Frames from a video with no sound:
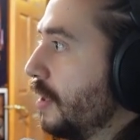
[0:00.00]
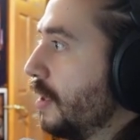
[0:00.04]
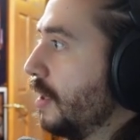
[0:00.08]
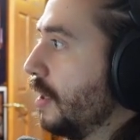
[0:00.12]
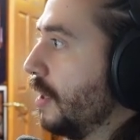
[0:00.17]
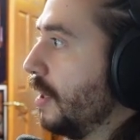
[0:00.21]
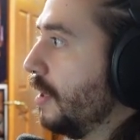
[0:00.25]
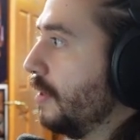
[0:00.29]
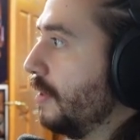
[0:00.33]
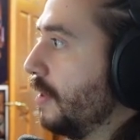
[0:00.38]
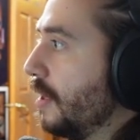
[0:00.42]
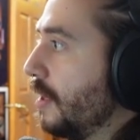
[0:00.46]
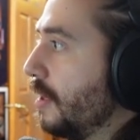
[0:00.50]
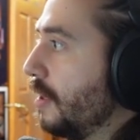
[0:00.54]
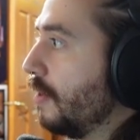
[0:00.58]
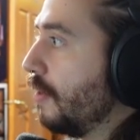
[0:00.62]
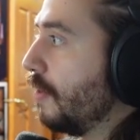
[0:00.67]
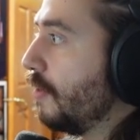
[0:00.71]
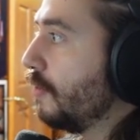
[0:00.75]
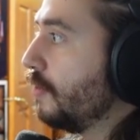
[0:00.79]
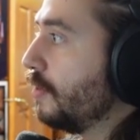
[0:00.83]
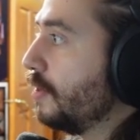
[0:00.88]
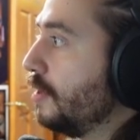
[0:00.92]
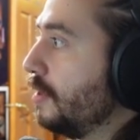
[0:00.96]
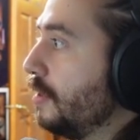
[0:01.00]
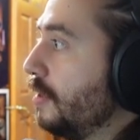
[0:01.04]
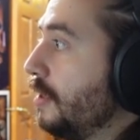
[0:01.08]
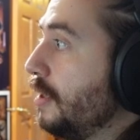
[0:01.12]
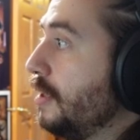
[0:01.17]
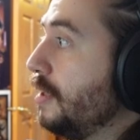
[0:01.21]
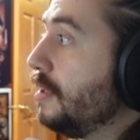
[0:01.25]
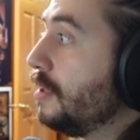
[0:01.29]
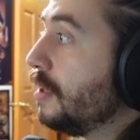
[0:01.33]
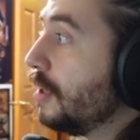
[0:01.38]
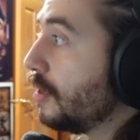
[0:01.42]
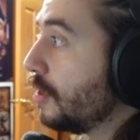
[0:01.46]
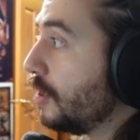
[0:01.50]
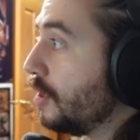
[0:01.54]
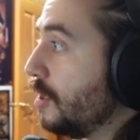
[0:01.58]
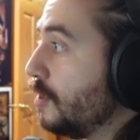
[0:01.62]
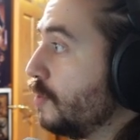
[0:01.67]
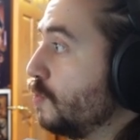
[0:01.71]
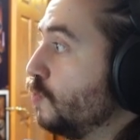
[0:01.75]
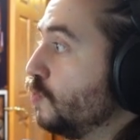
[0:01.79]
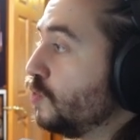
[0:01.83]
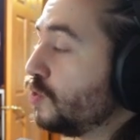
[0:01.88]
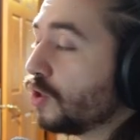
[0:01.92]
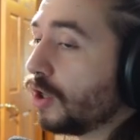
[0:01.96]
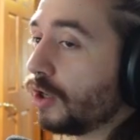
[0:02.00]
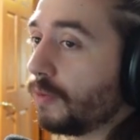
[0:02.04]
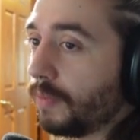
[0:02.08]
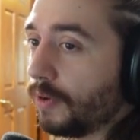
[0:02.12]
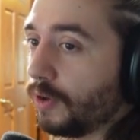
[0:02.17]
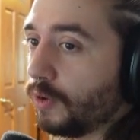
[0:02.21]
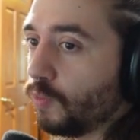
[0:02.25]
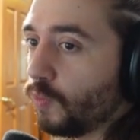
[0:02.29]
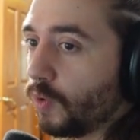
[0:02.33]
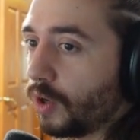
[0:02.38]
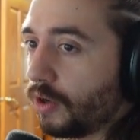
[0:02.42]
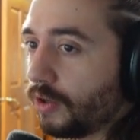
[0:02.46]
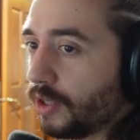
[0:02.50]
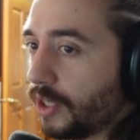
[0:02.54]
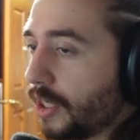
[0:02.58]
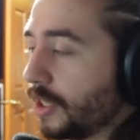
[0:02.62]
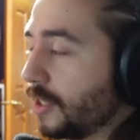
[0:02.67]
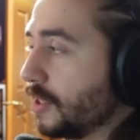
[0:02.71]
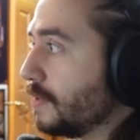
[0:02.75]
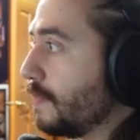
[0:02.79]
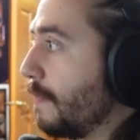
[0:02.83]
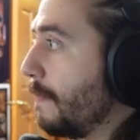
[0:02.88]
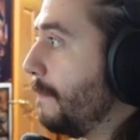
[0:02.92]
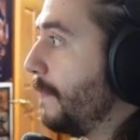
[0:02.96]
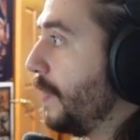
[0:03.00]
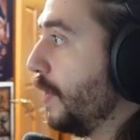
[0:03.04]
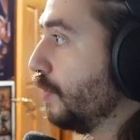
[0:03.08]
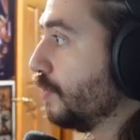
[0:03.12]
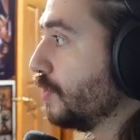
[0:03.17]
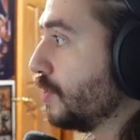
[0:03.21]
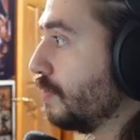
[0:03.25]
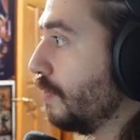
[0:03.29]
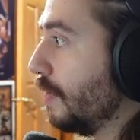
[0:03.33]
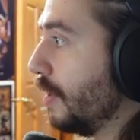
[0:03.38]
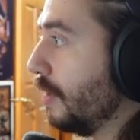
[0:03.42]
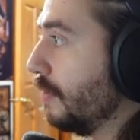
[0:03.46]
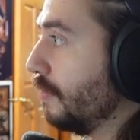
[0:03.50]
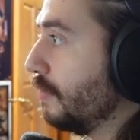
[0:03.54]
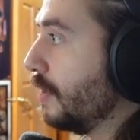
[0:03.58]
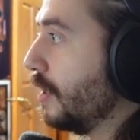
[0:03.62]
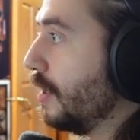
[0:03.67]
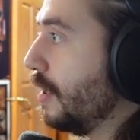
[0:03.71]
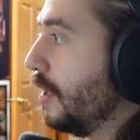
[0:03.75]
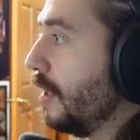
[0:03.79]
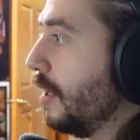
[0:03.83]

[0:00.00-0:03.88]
And then Ardyn the Usurper, what our deck is built around.